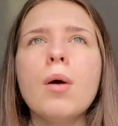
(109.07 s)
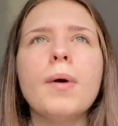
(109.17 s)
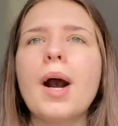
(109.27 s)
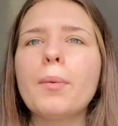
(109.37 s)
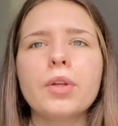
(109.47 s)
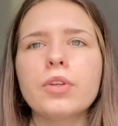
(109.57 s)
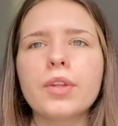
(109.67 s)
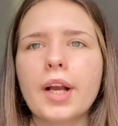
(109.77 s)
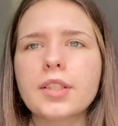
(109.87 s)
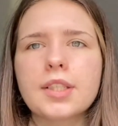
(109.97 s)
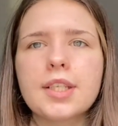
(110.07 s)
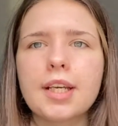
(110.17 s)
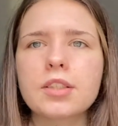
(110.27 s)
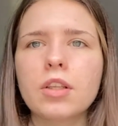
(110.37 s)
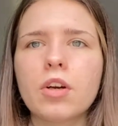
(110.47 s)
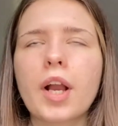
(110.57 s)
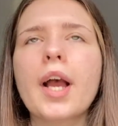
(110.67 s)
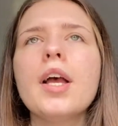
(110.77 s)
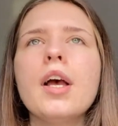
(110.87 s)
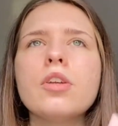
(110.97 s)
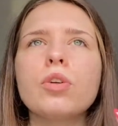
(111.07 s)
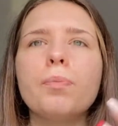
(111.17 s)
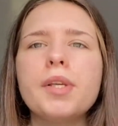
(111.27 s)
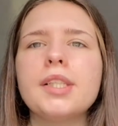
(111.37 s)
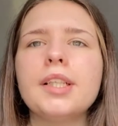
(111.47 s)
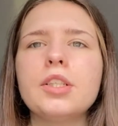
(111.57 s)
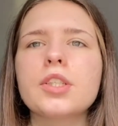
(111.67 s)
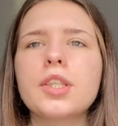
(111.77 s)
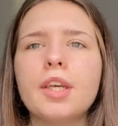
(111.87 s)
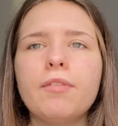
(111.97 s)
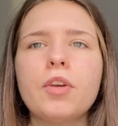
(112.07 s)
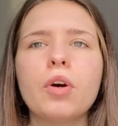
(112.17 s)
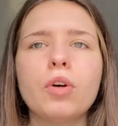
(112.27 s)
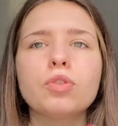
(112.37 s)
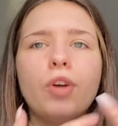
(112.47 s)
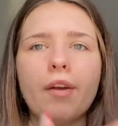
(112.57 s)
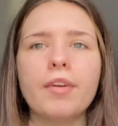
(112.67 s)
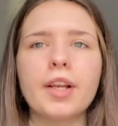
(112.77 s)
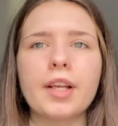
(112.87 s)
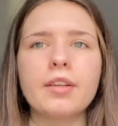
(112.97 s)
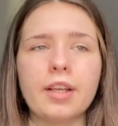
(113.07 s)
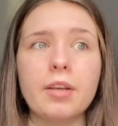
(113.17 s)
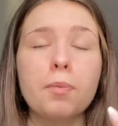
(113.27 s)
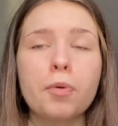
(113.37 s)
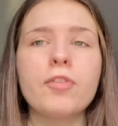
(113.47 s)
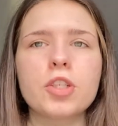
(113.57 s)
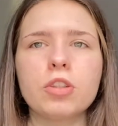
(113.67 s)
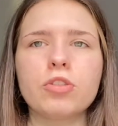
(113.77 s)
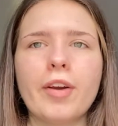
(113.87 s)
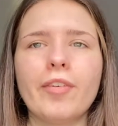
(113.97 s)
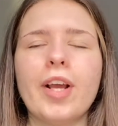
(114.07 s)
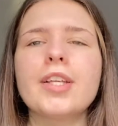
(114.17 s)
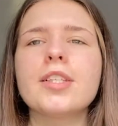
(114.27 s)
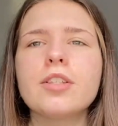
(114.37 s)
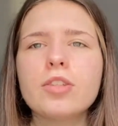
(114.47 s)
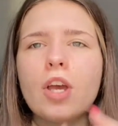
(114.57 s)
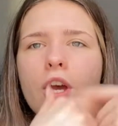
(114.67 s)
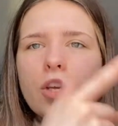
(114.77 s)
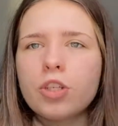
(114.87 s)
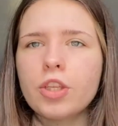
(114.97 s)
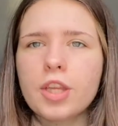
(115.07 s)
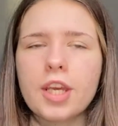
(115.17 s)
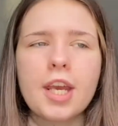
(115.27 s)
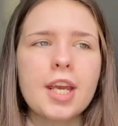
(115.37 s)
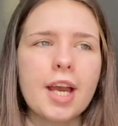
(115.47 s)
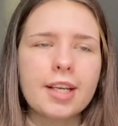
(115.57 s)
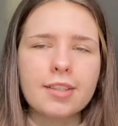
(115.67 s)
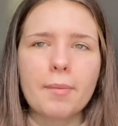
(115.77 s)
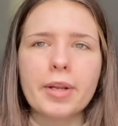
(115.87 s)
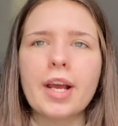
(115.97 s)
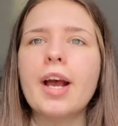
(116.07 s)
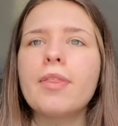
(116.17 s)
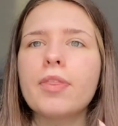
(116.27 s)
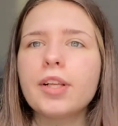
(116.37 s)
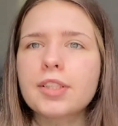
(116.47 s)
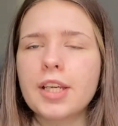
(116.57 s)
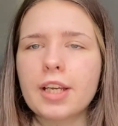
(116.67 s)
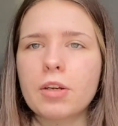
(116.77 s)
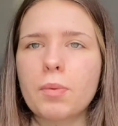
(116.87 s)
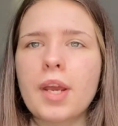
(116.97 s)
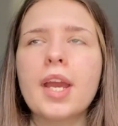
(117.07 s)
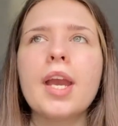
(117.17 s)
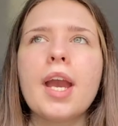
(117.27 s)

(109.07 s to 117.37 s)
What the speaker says: But I wouldn't do that because it takes longer. So basically, just give your driving, like your provisional driving license, to the examiner and they'll take it away.